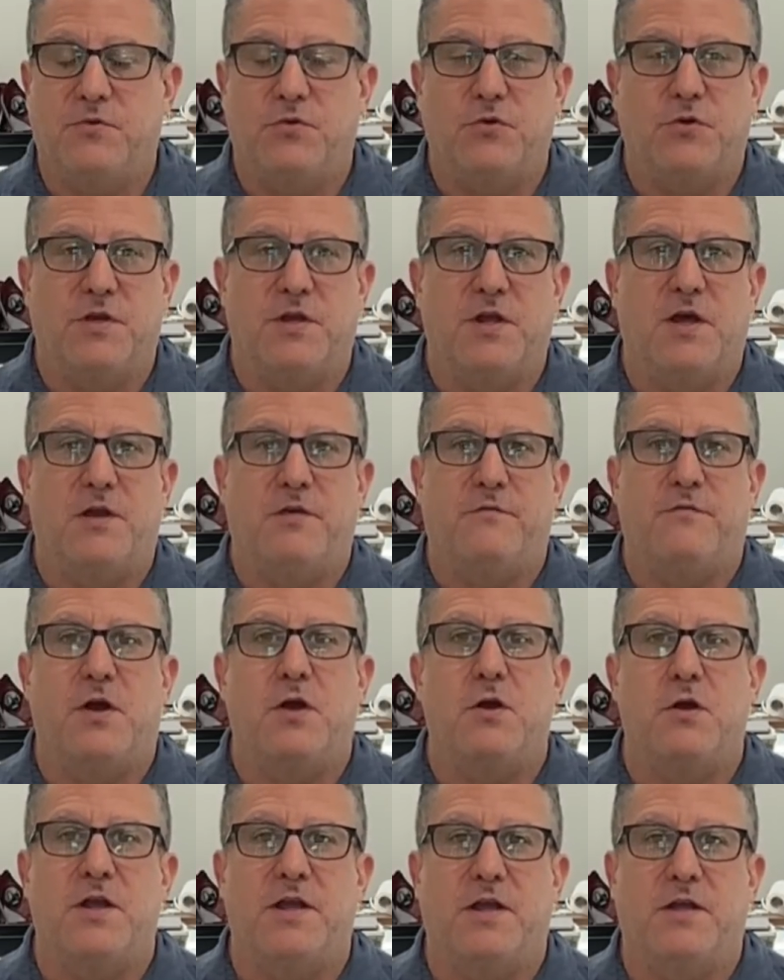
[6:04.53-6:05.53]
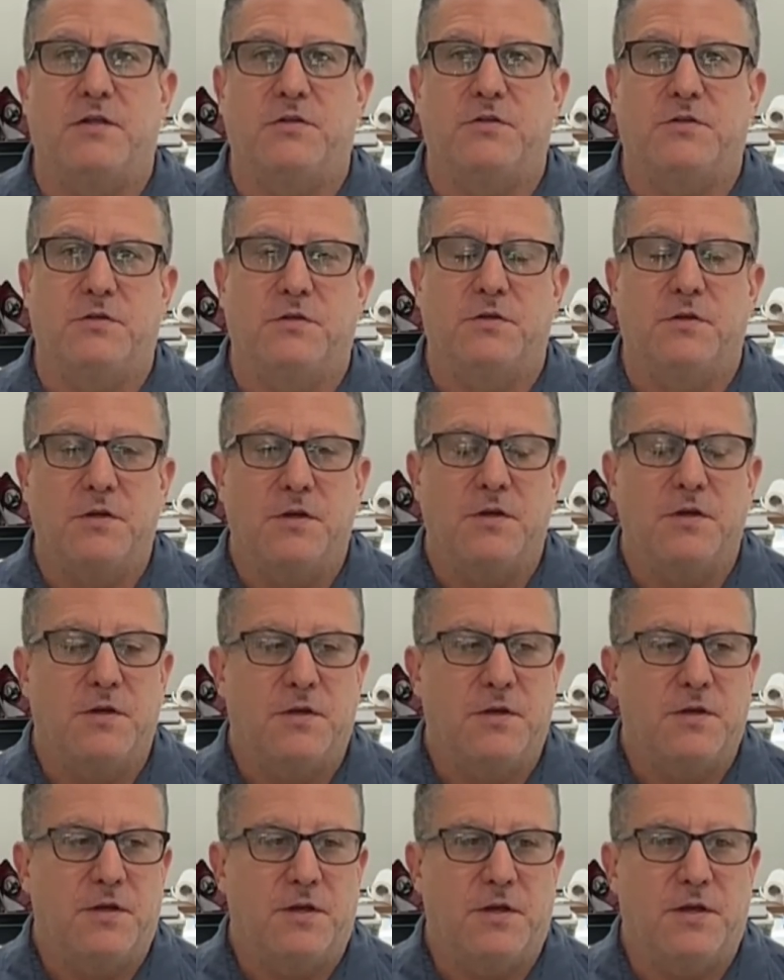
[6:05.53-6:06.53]
took it out of our hands.
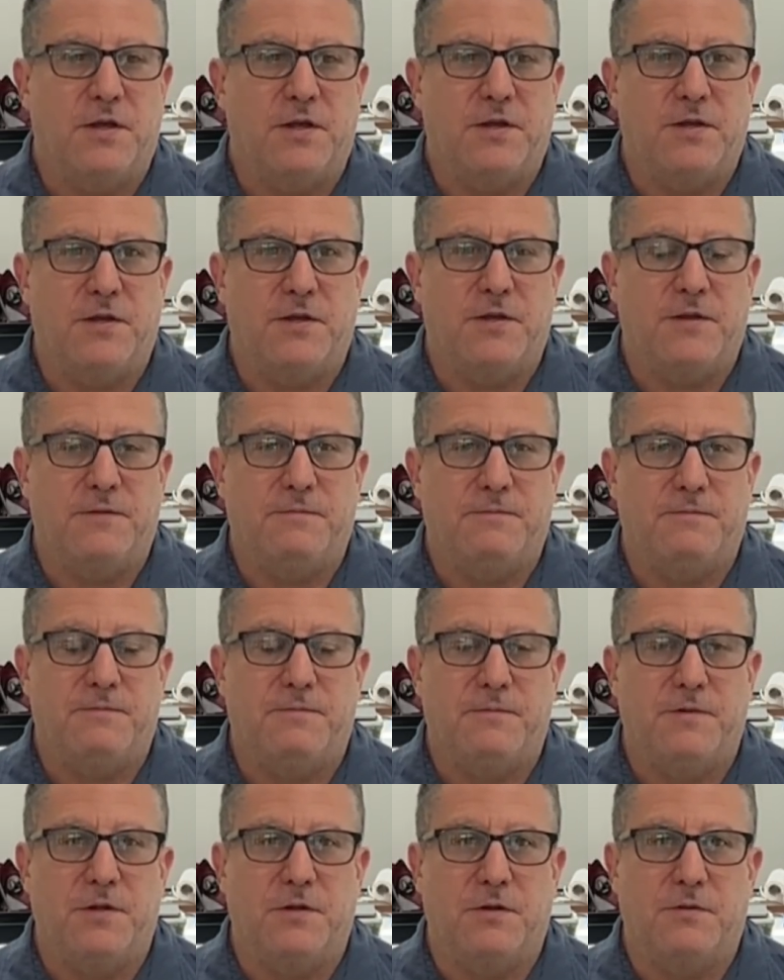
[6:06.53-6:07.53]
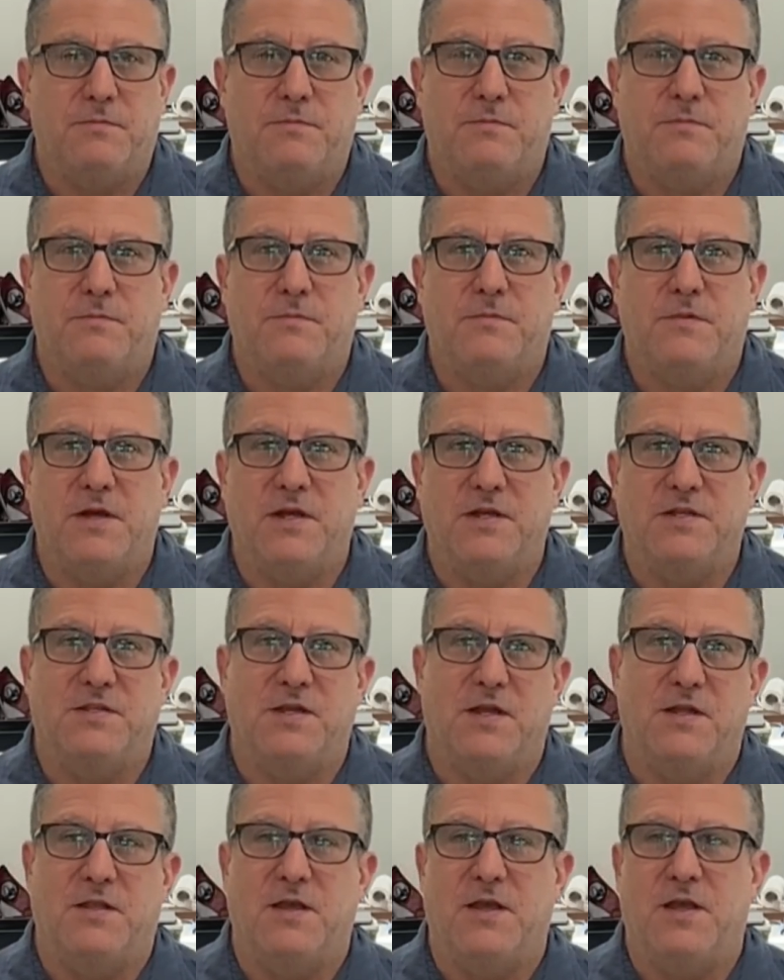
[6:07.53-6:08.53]
And, like I
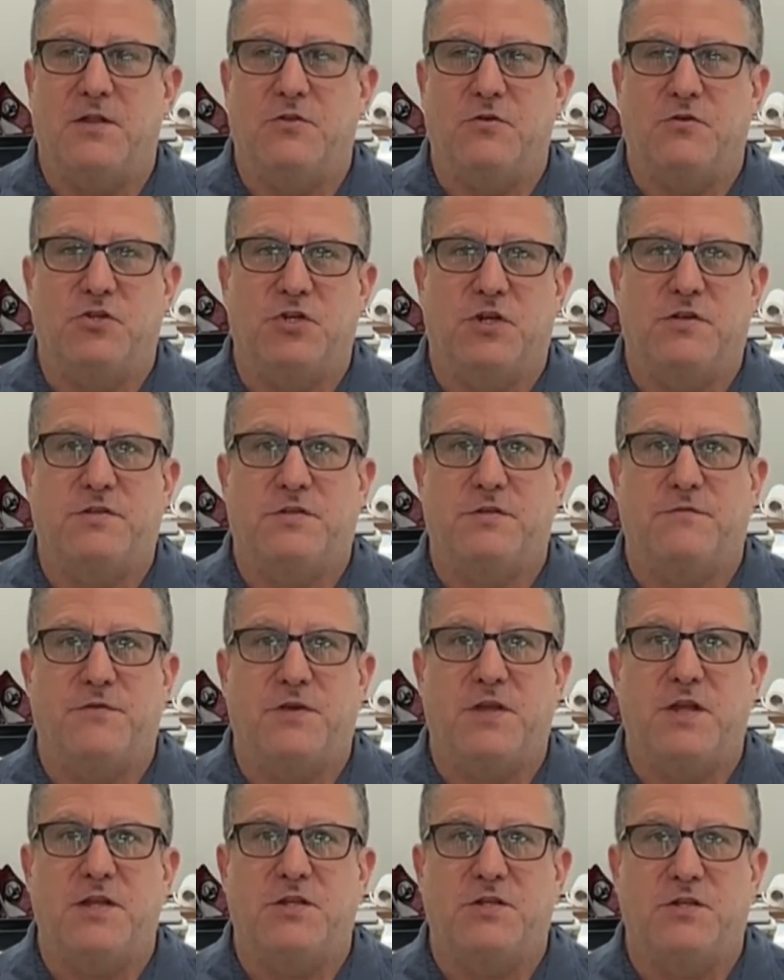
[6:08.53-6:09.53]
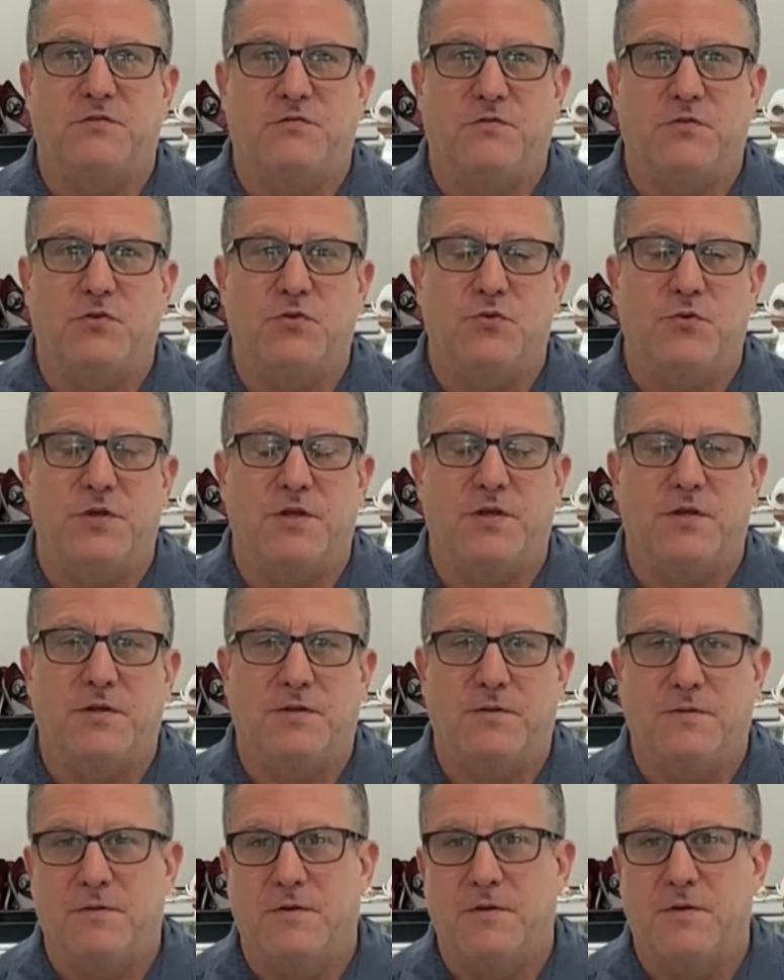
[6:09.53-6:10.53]
said, they had their justifications for doing it.
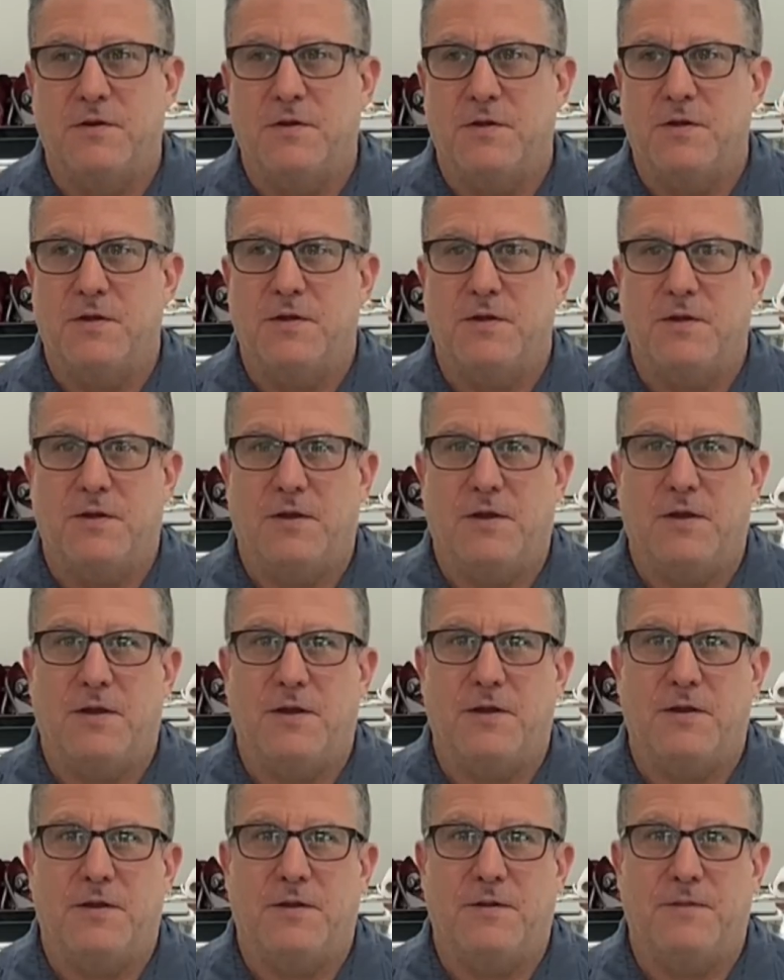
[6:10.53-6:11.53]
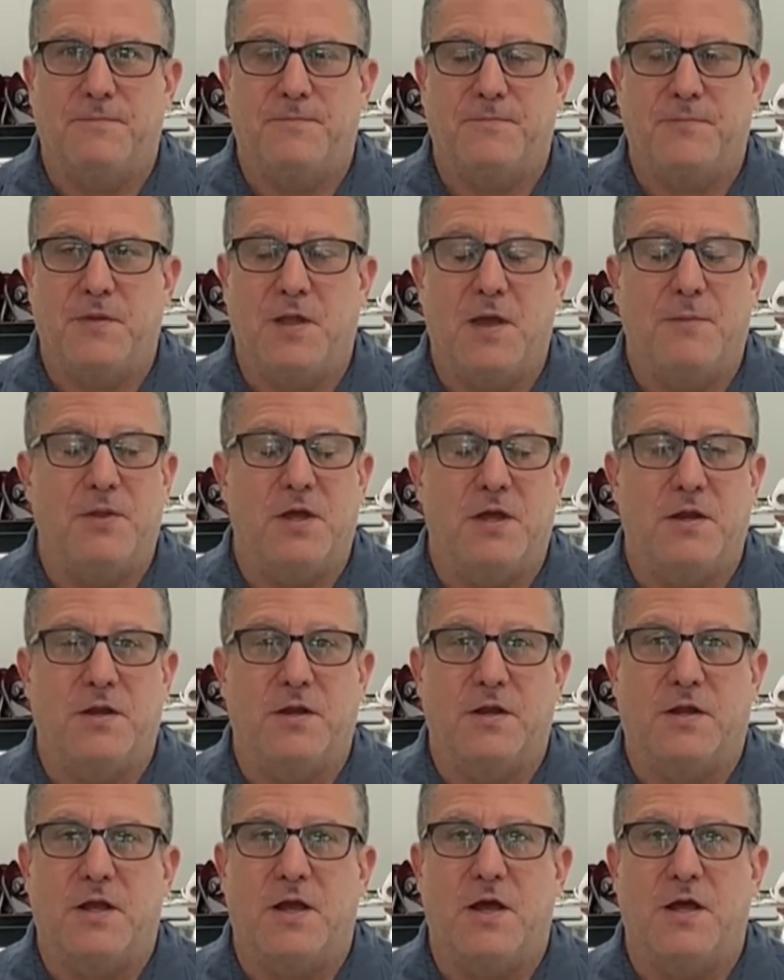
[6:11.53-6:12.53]
And I'm not an
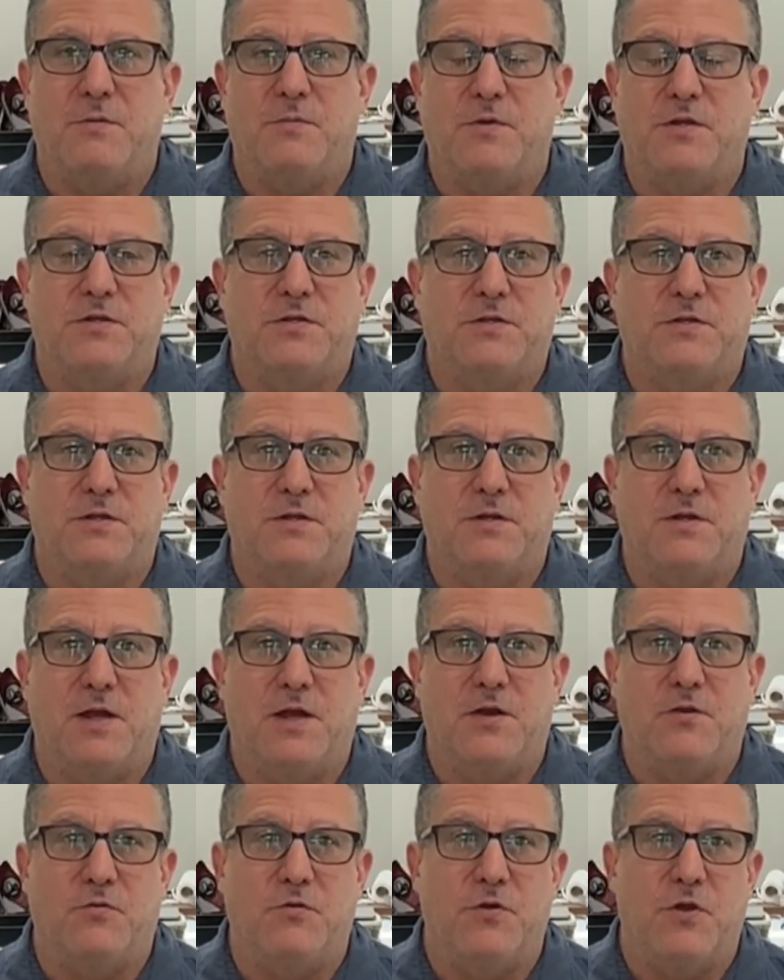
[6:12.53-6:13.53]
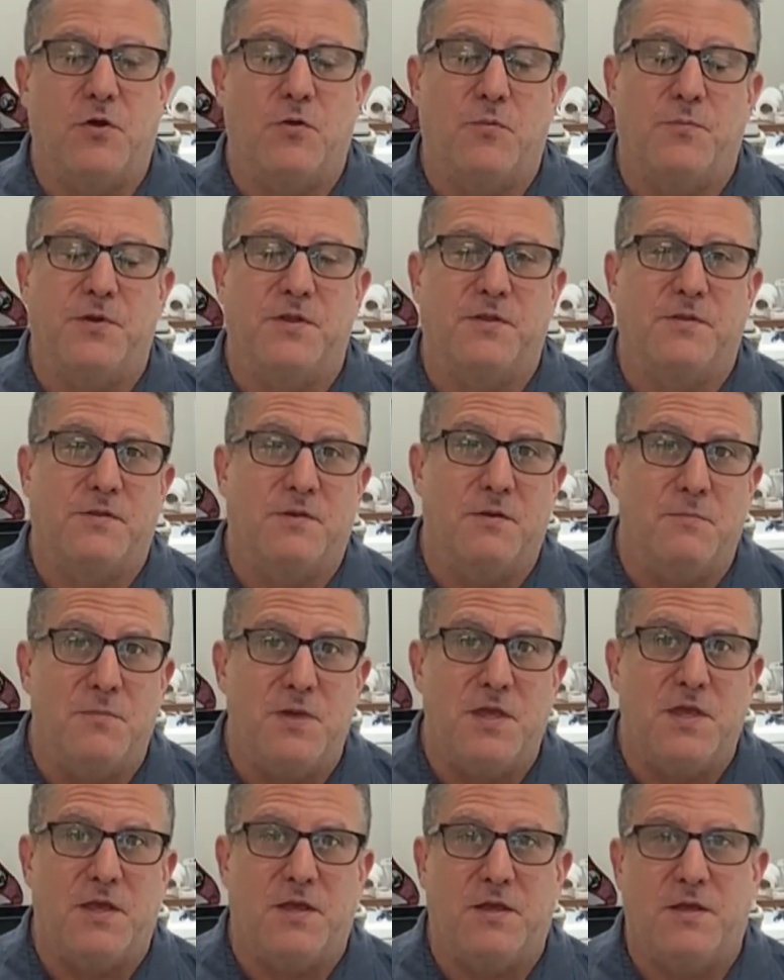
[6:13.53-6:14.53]
economist, I don't know, but to
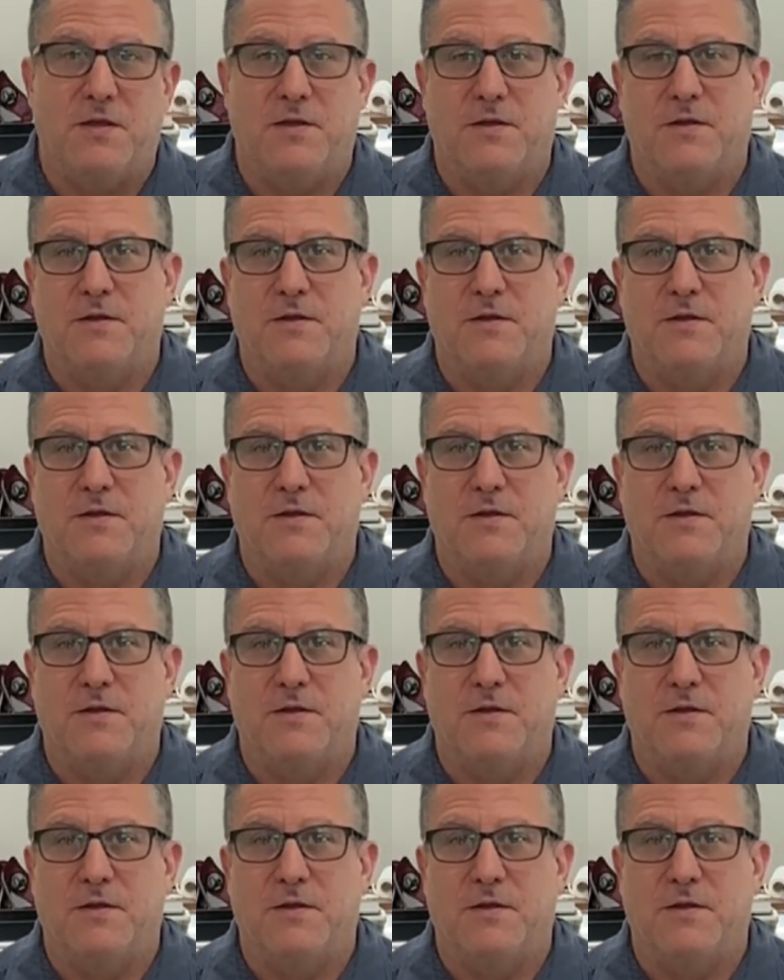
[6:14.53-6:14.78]
me,